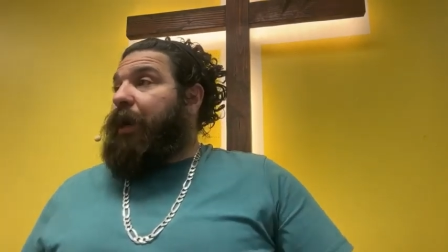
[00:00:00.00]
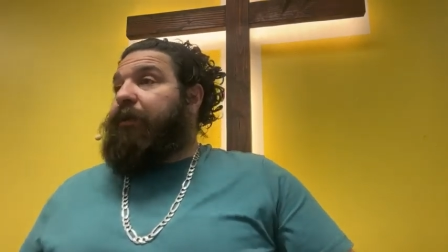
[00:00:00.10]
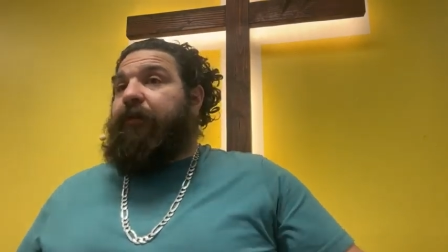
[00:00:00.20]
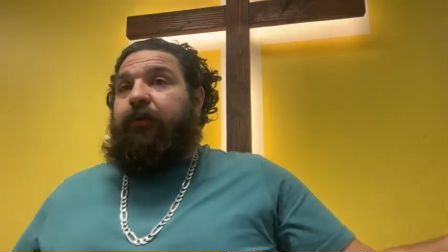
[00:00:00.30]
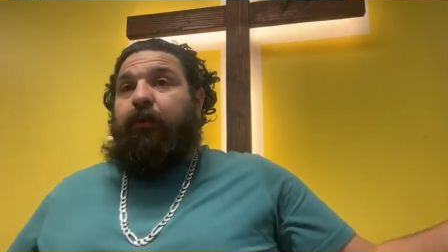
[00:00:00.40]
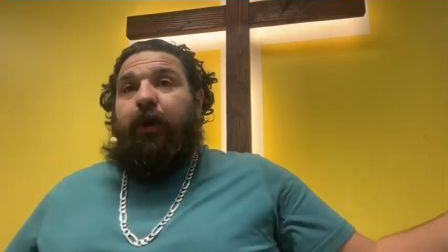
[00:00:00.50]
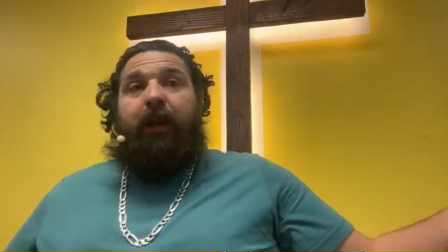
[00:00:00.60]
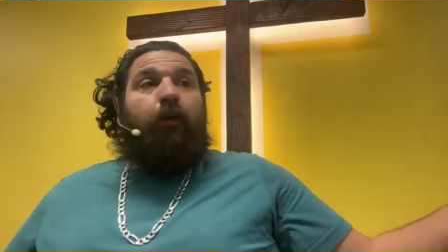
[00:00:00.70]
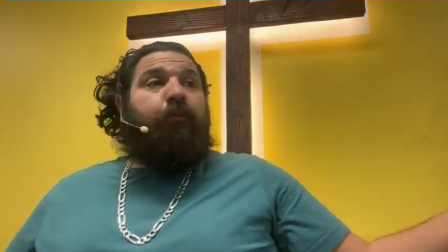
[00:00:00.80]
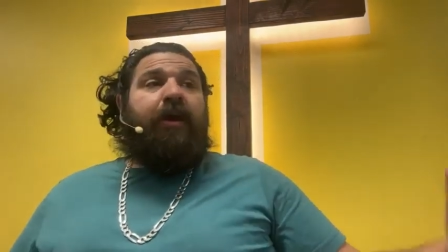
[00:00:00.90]
I love you
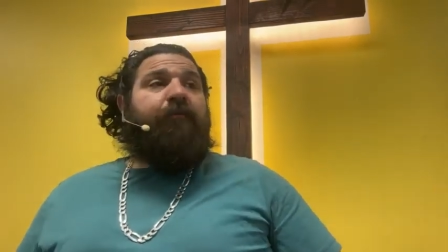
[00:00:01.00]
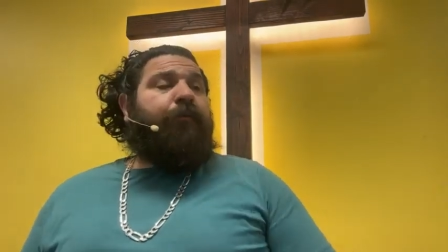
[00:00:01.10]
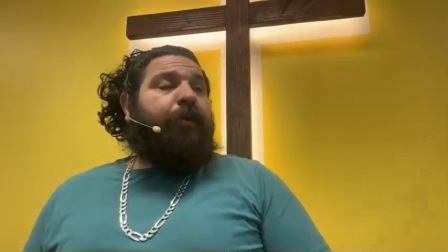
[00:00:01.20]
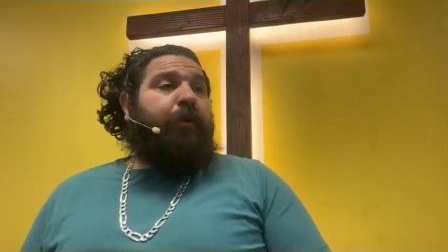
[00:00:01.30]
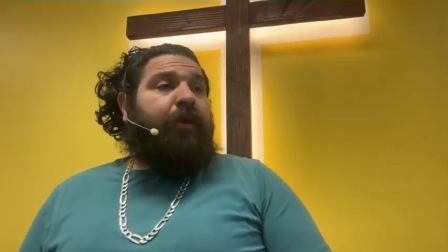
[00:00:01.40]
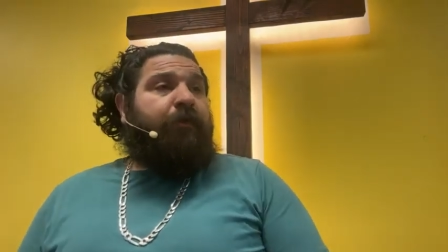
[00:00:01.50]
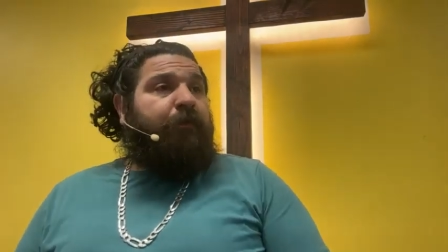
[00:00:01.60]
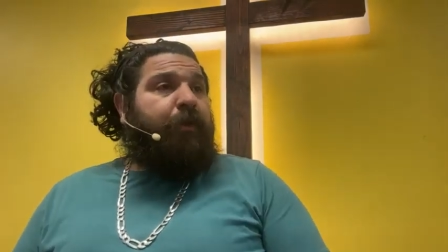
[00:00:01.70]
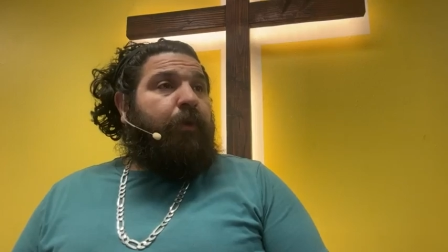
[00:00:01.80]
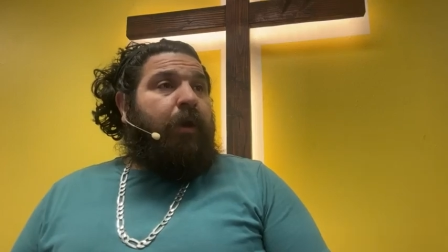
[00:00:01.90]
and I'll pray for you and I'm here
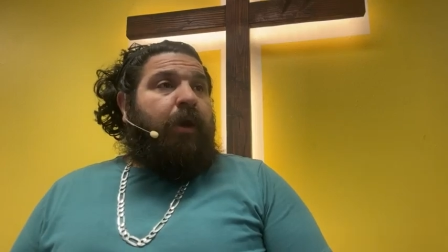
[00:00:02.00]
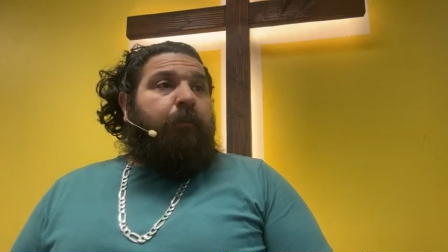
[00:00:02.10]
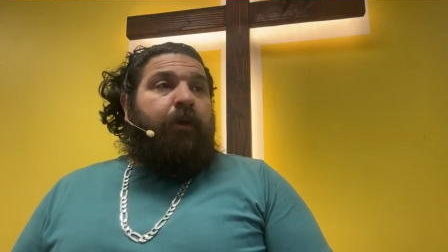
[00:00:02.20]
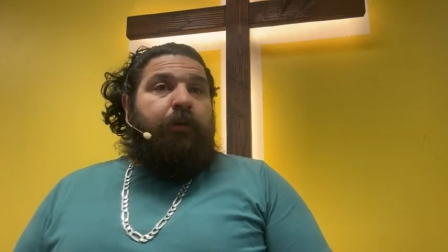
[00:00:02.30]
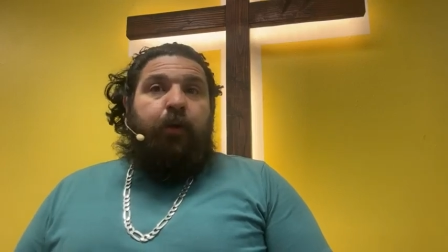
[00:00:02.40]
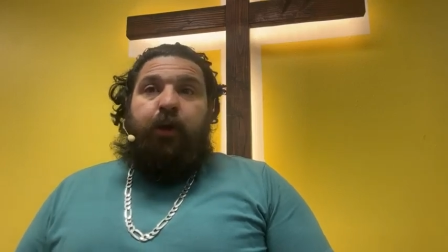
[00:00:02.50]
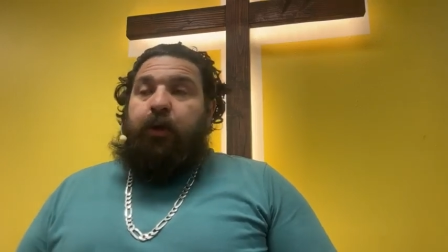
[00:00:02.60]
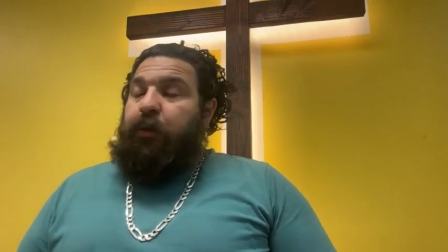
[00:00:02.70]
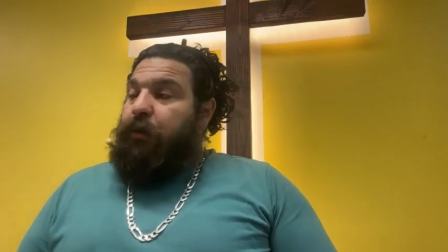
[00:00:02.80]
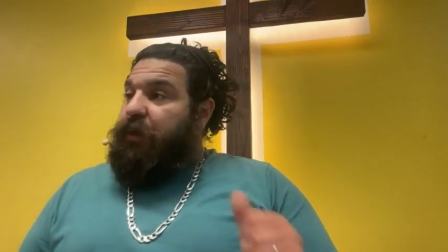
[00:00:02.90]
for you, but we're going
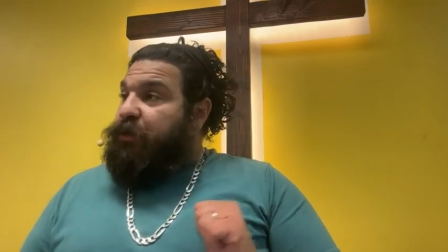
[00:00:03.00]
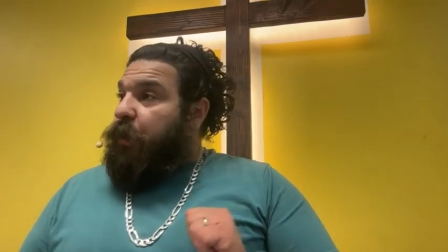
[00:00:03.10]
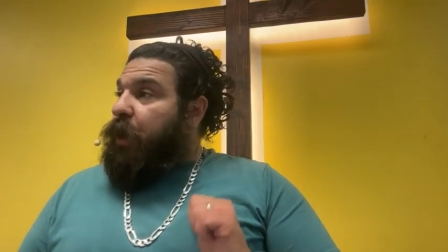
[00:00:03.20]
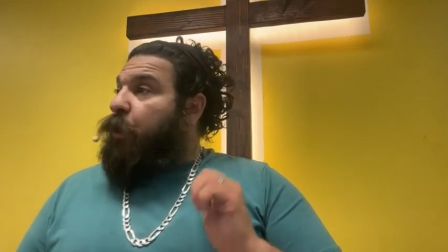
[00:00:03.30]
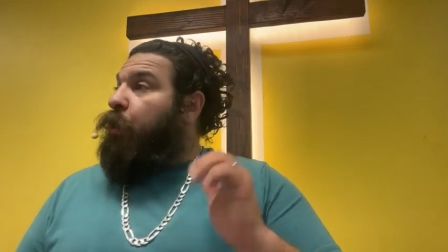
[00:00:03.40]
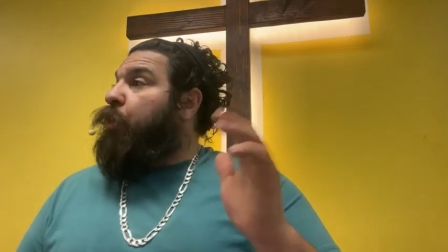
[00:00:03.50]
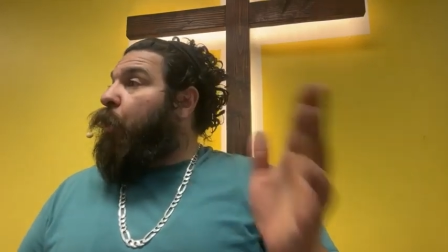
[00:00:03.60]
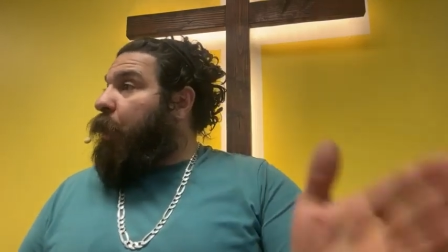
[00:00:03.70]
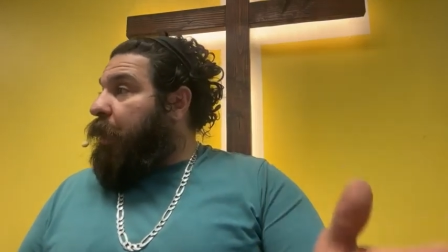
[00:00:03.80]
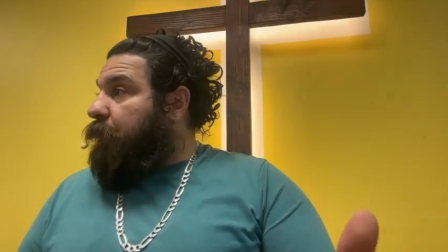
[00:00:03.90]
to do it this way or
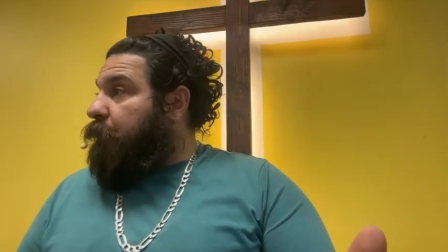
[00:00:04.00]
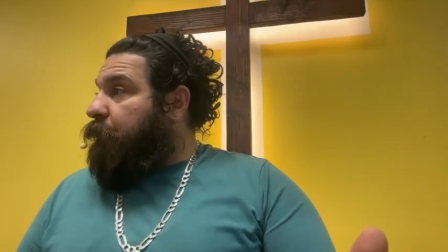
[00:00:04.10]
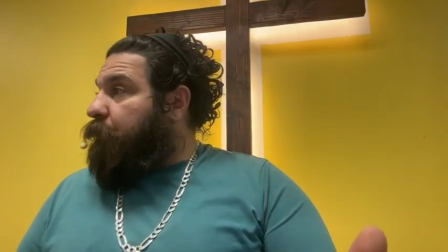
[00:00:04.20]
no way.